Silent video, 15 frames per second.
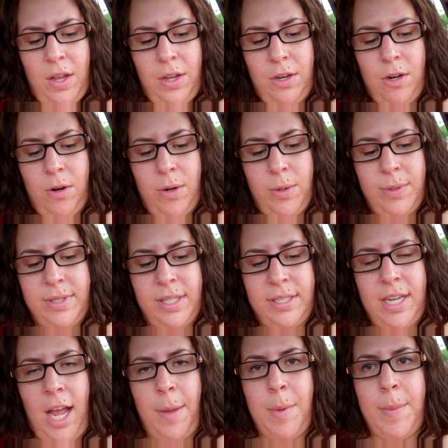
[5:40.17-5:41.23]
you know, it was a
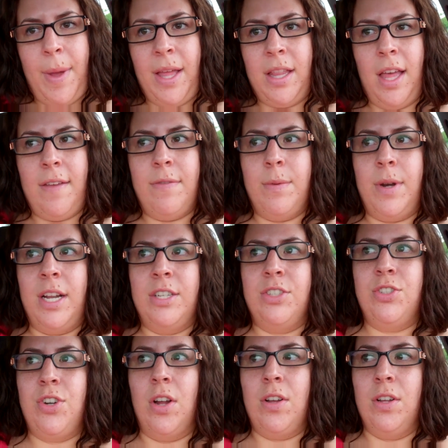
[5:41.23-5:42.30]
time in my life when I
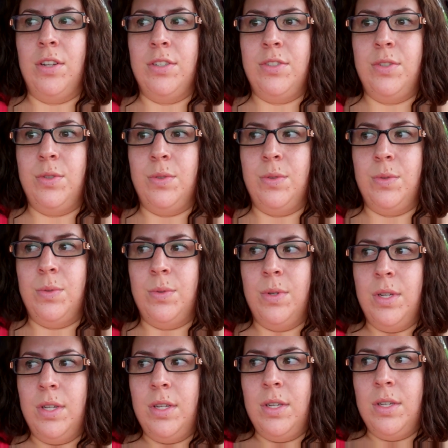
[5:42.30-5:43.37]
struggled to
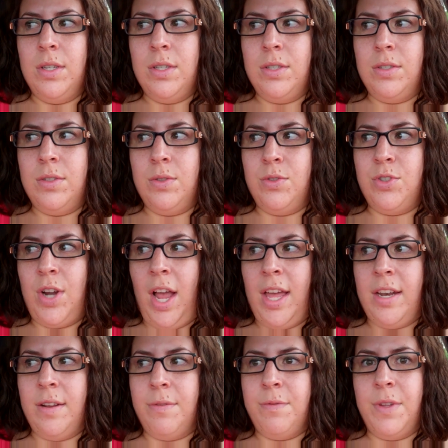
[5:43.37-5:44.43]

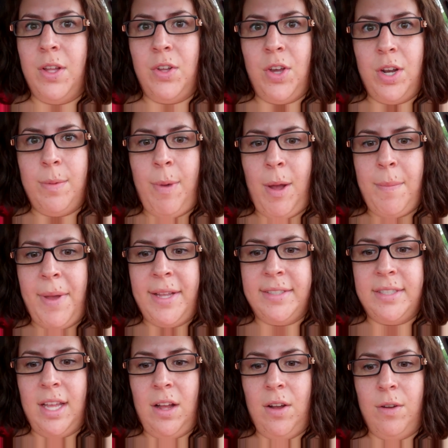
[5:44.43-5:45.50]
try to feel good about
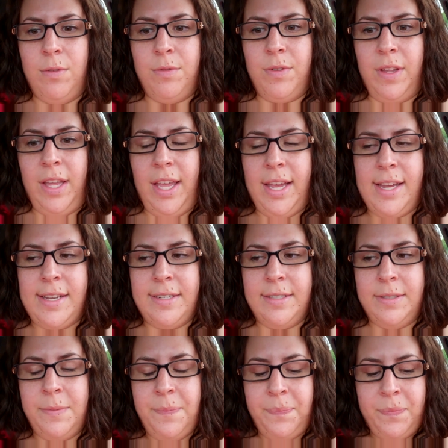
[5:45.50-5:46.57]
myself,
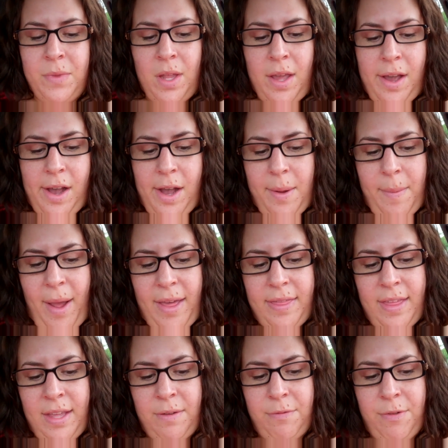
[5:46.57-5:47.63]
and I
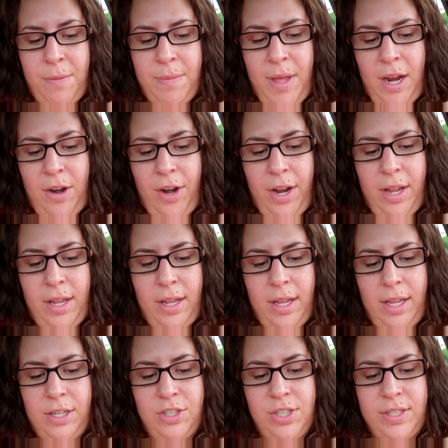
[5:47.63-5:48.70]
think from there
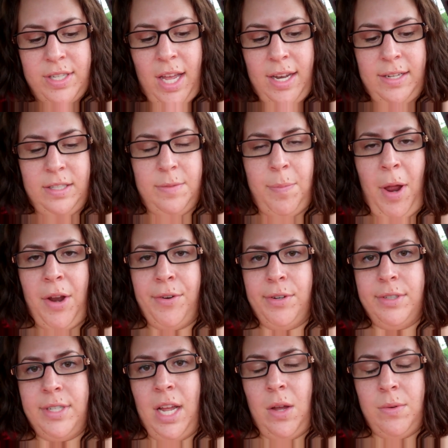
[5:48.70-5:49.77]
it just kind of
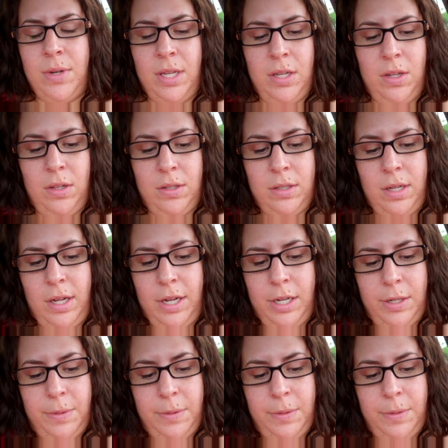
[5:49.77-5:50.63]
spiraled downhill,